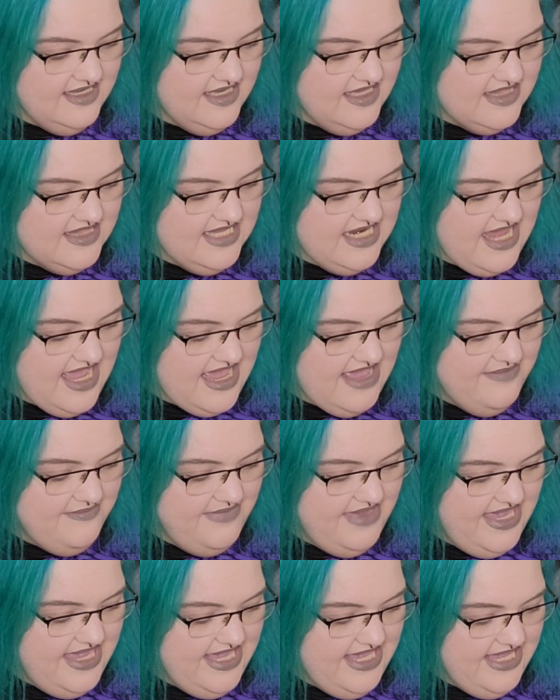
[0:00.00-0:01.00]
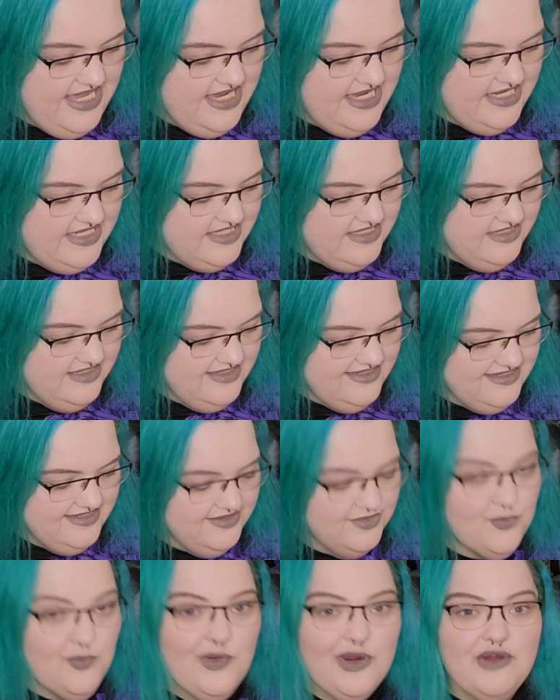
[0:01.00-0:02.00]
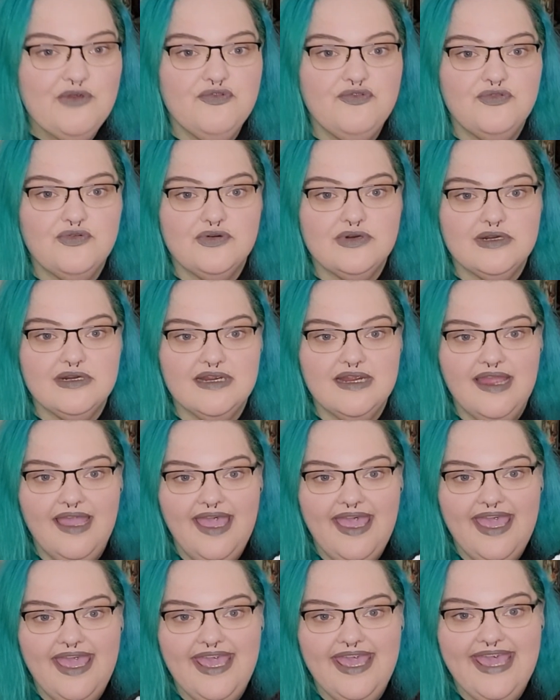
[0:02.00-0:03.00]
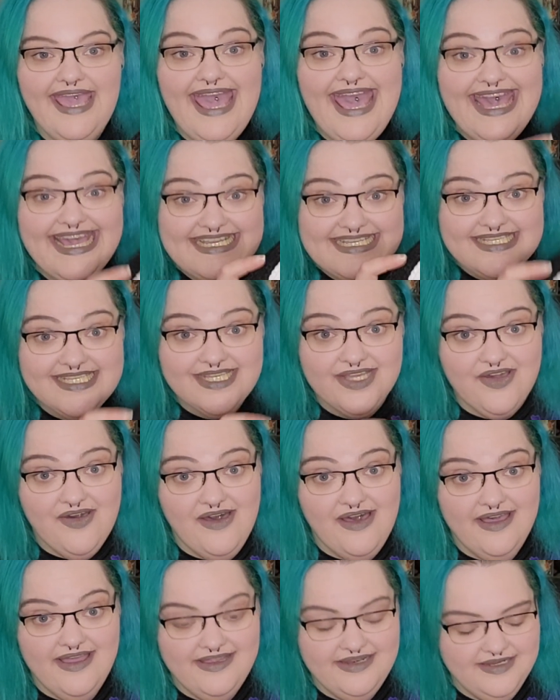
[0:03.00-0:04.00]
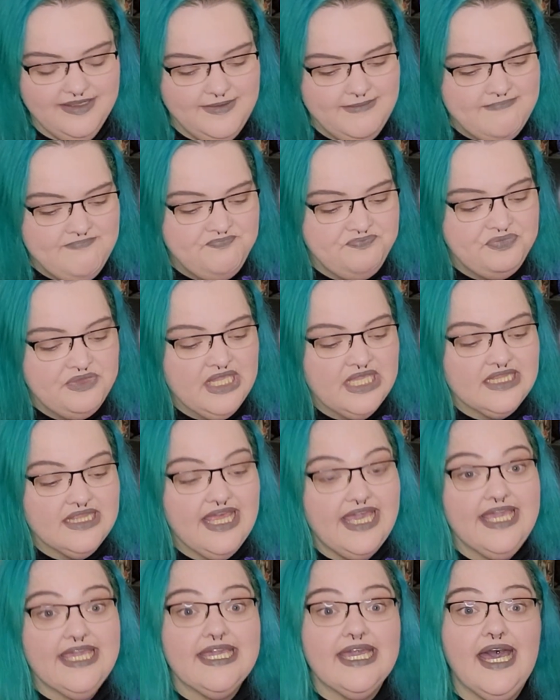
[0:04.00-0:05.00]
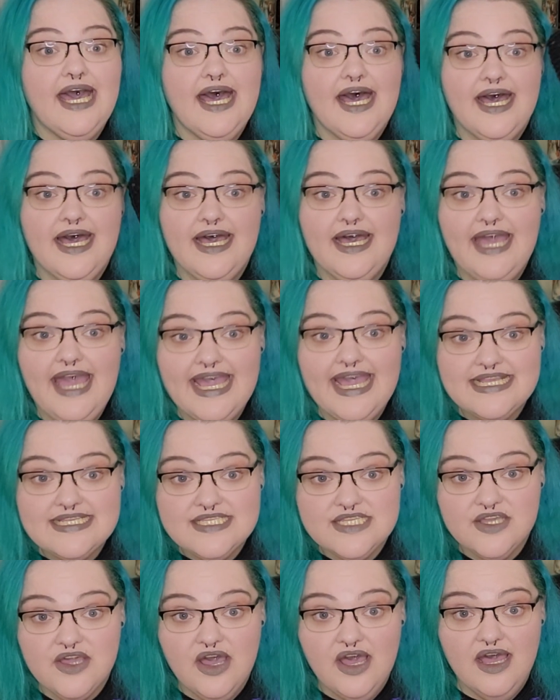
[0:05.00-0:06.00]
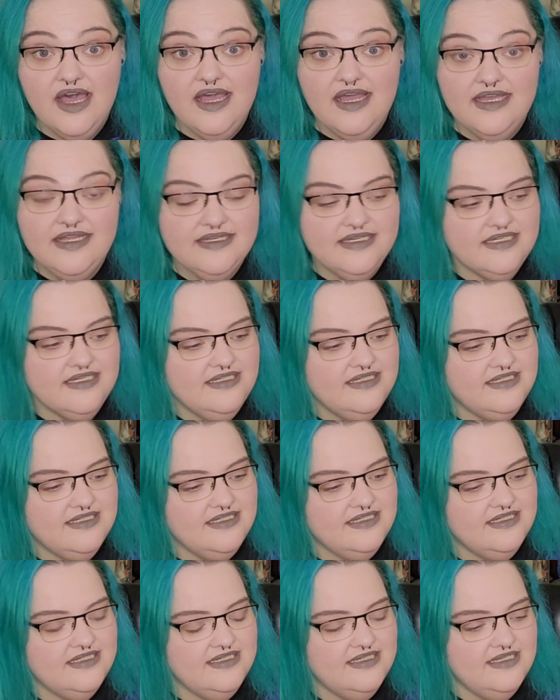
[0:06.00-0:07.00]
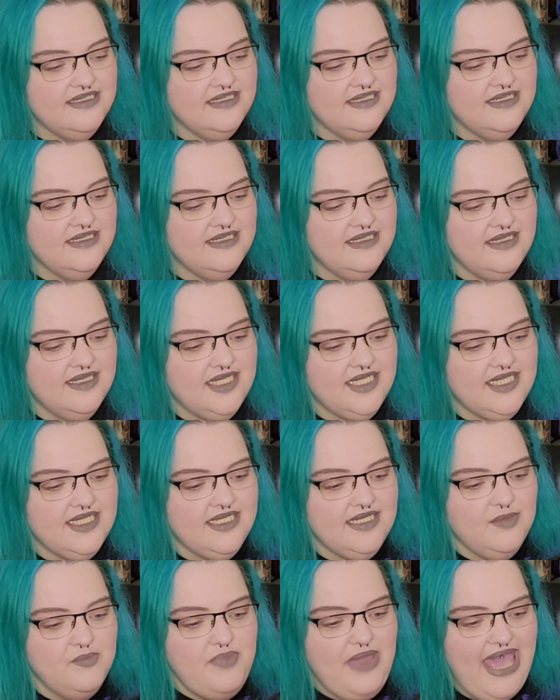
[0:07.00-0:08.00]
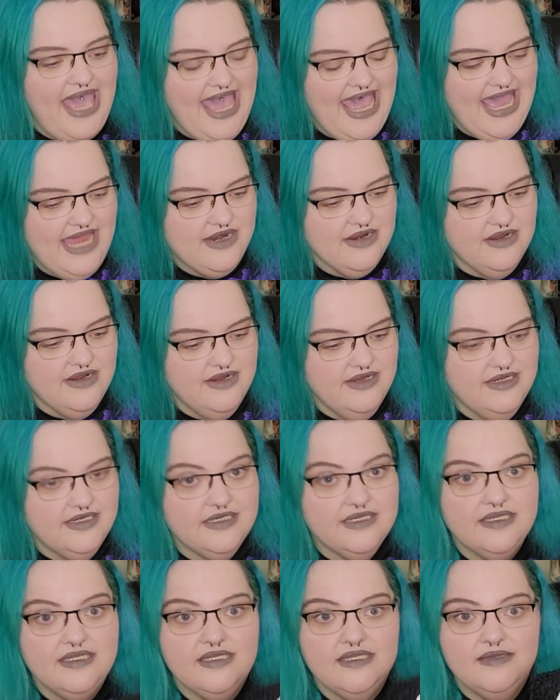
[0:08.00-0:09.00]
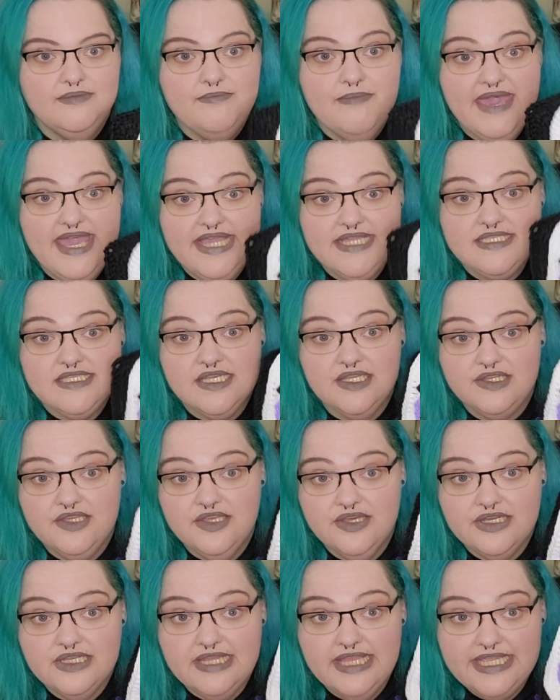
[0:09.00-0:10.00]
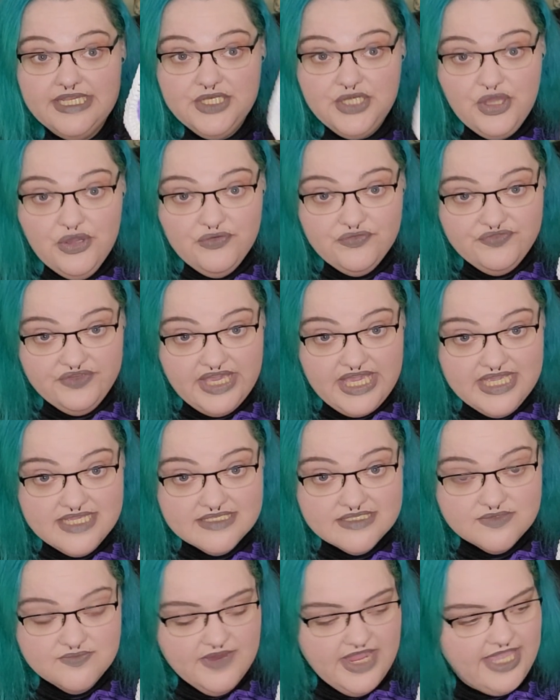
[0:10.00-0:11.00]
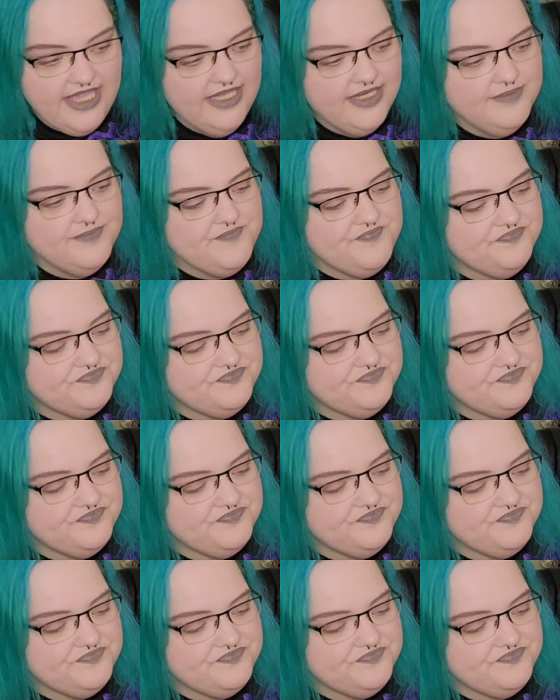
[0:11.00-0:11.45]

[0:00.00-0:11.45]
that I made were for a hexagon, like a hexagon pattern made to look like no face, right?